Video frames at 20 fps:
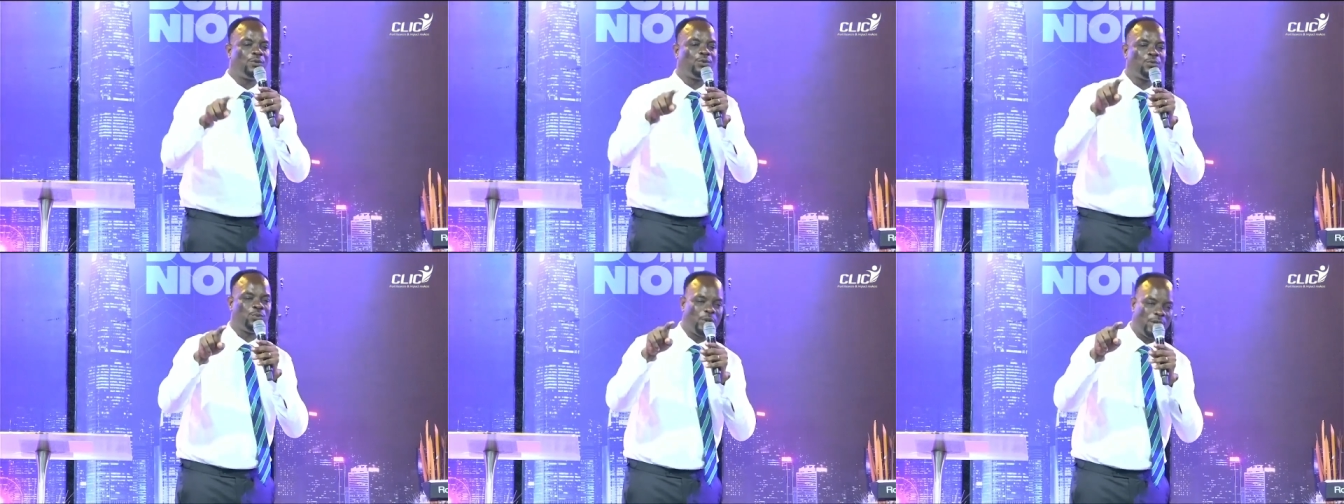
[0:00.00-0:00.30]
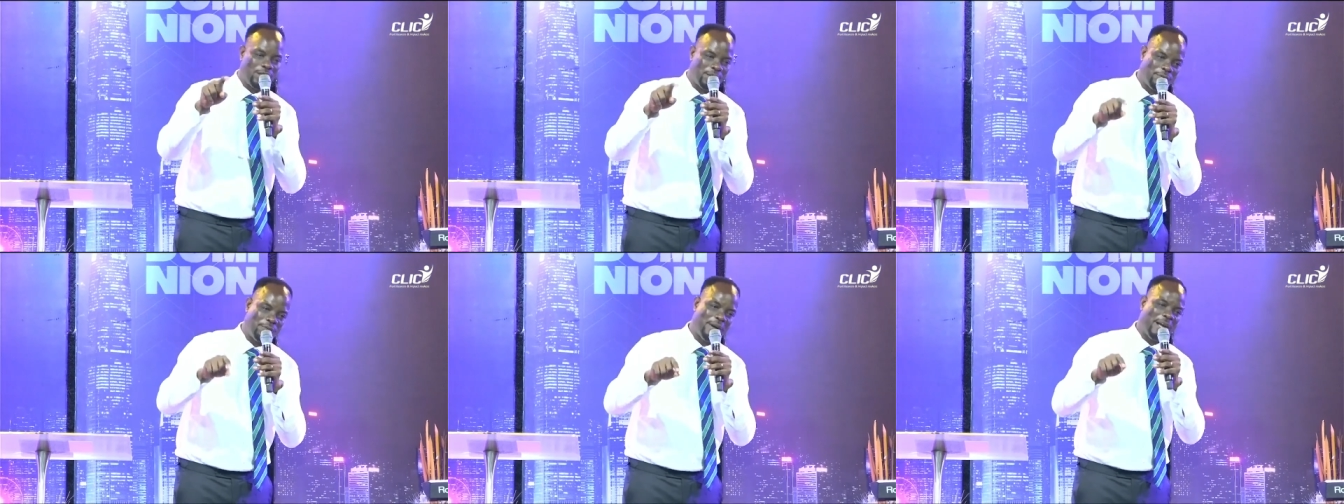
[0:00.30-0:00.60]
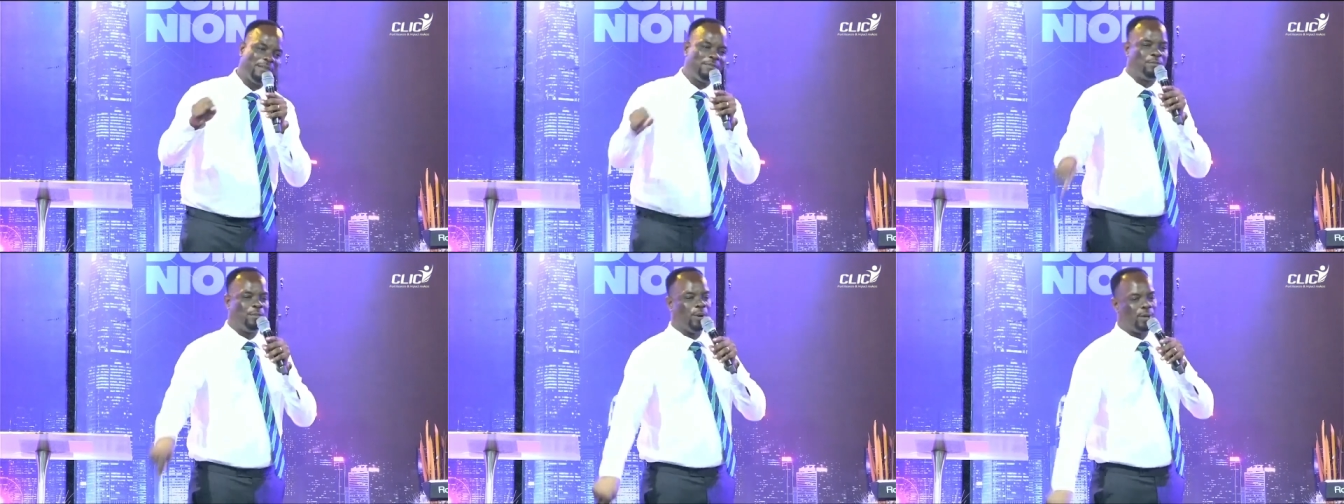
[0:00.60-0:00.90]

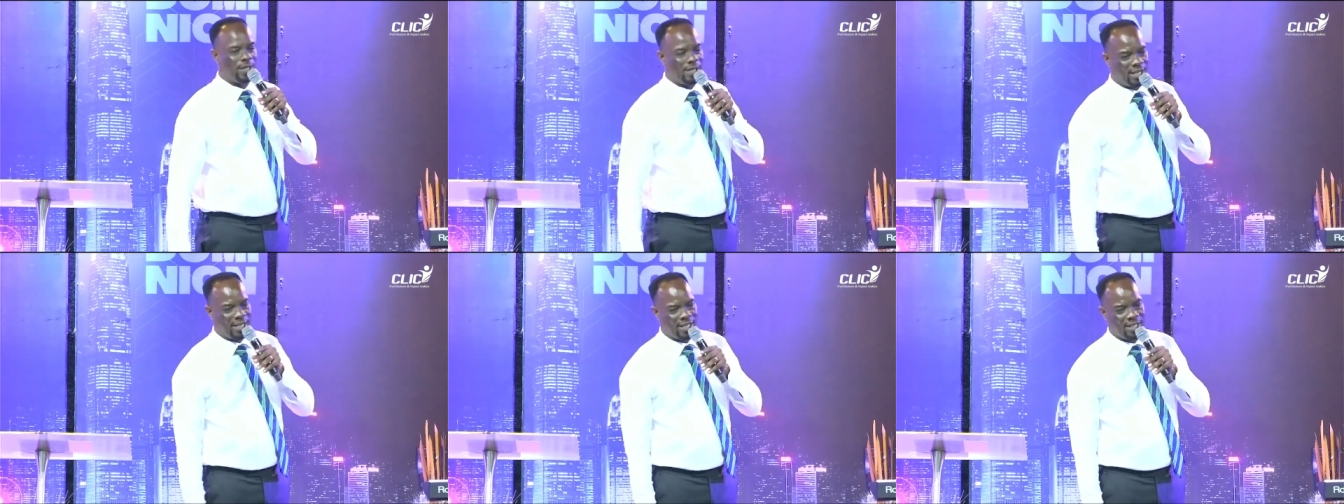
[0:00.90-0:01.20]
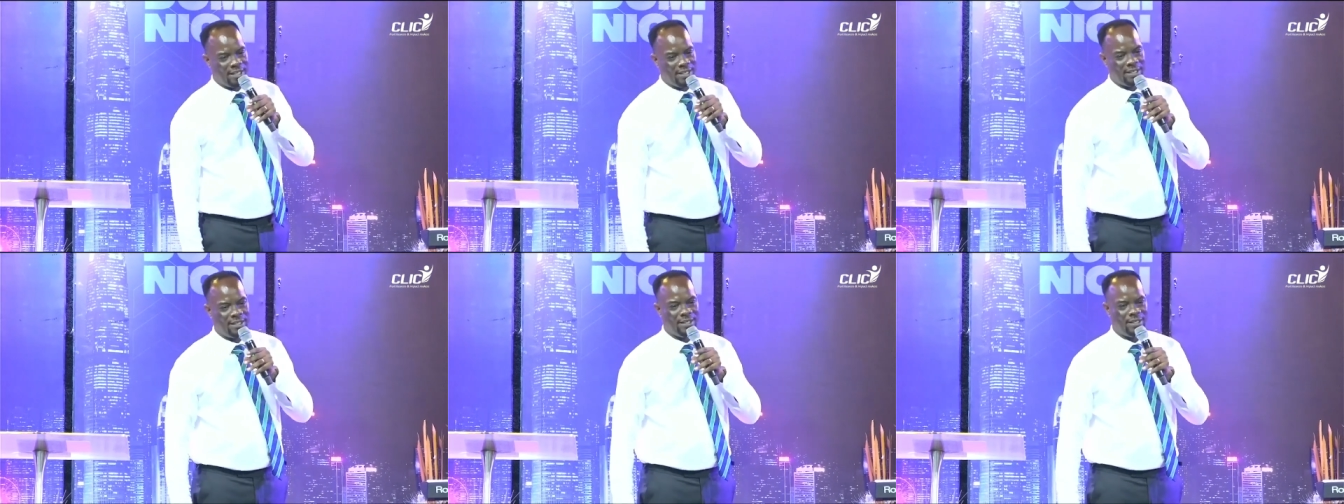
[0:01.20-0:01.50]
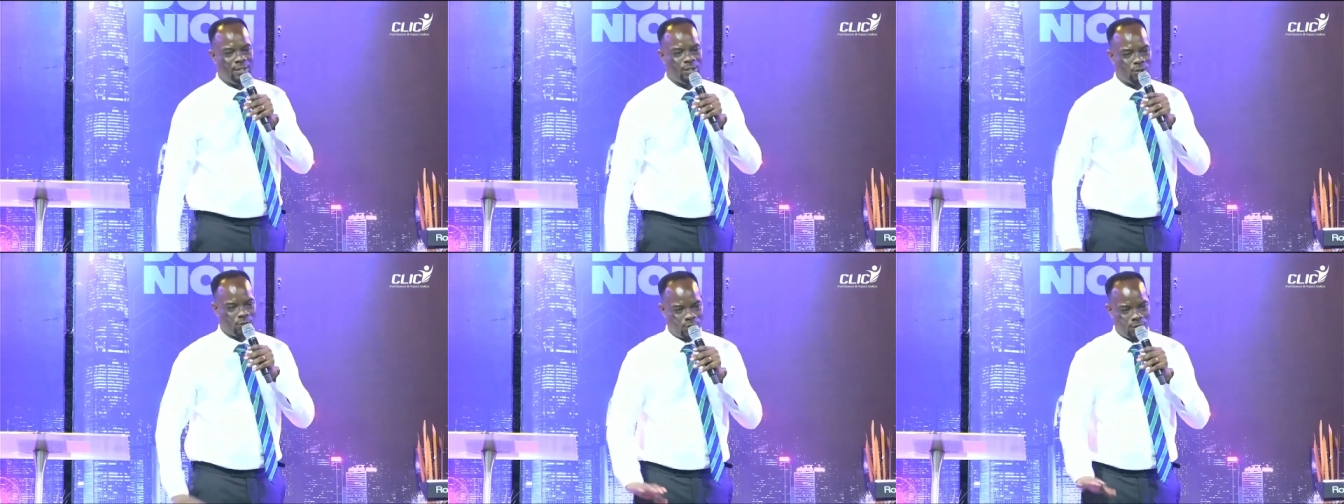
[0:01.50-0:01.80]
25 model
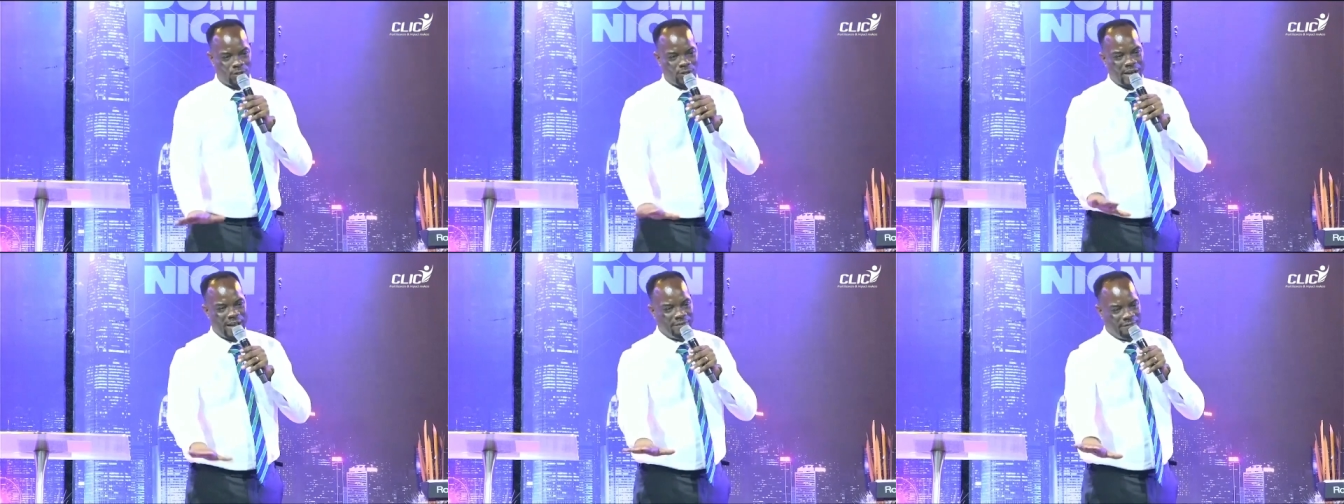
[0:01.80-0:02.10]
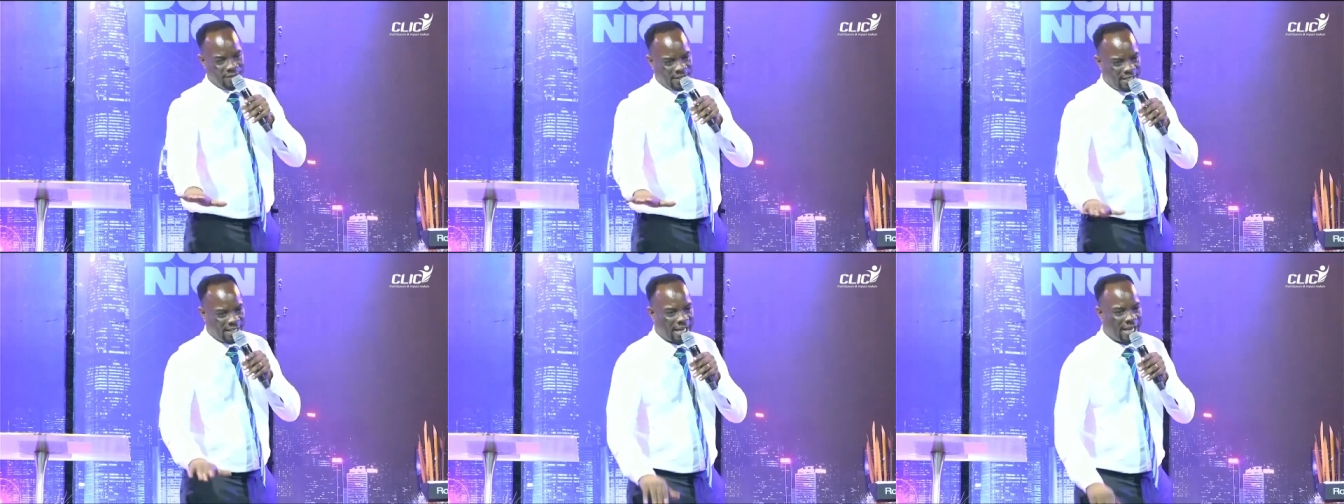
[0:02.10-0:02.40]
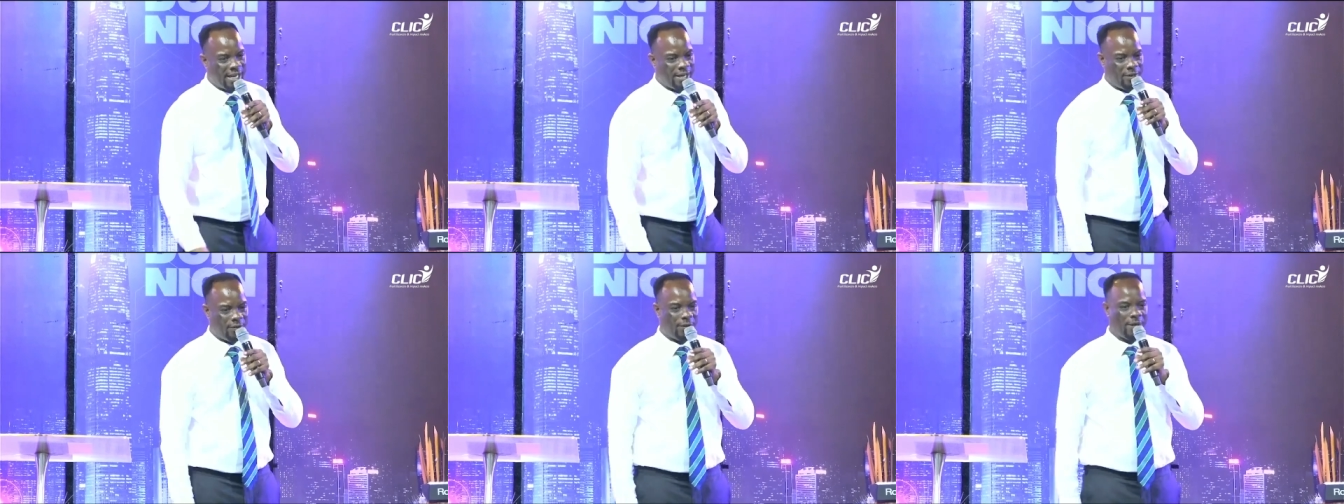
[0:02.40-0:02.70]
to drive in
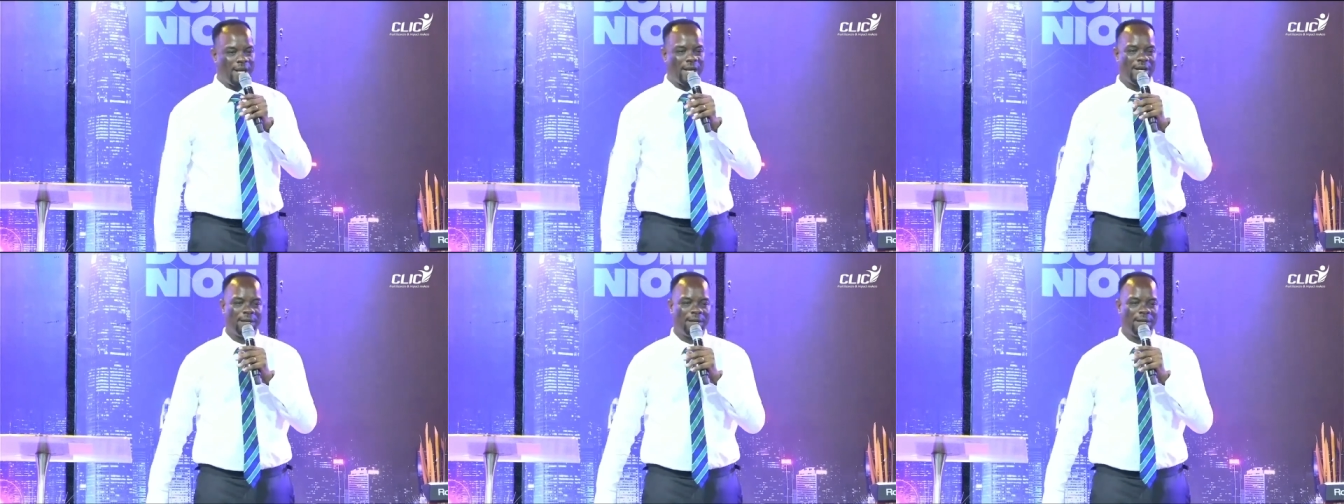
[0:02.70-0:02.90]
that area.